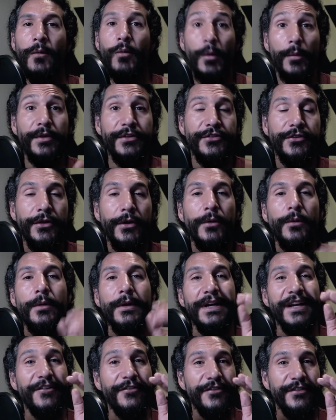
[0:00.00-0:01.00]
What would you
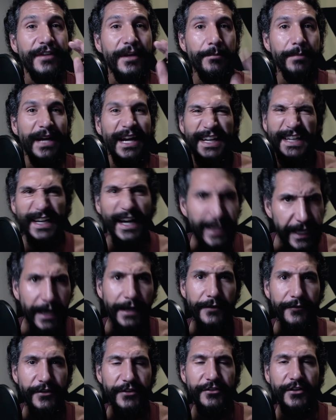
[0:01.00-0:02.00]
do if some guy got out
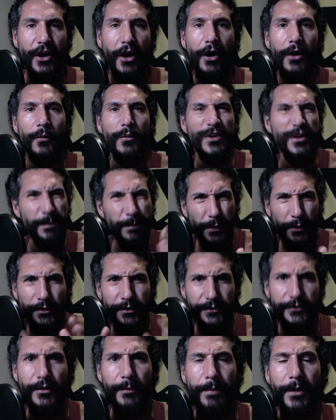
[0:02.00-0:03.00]
of his car when you pulled
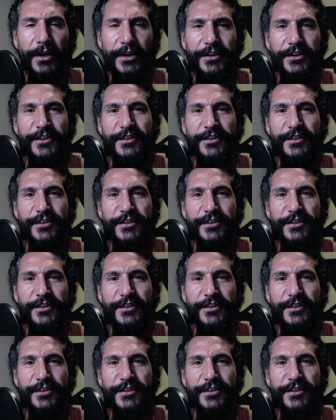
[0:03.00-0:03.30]
into a parking